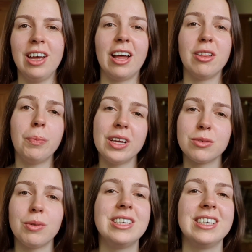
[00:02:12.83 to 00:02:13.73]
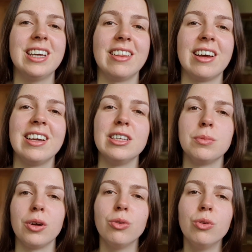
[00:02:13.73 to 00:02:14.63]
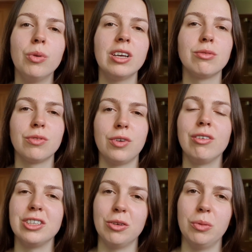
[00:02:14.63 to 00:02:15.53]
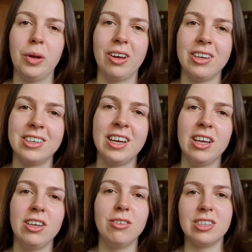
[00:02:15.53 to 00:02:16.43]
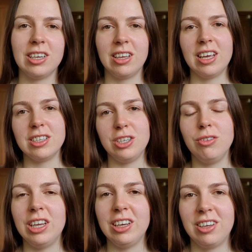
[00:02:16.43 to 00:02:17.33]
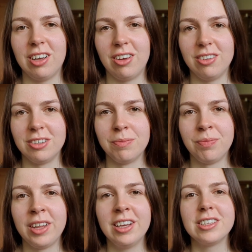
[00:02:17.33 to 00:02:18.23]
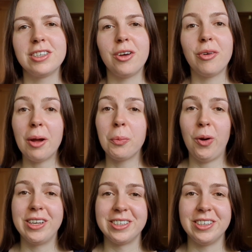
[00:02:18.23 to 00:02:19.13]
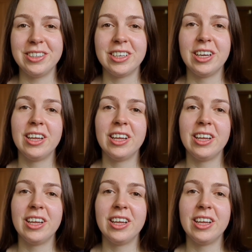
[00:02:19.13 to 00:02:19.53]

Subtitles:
And the best way to get that is by always referring to a bird using its unique code. So at present,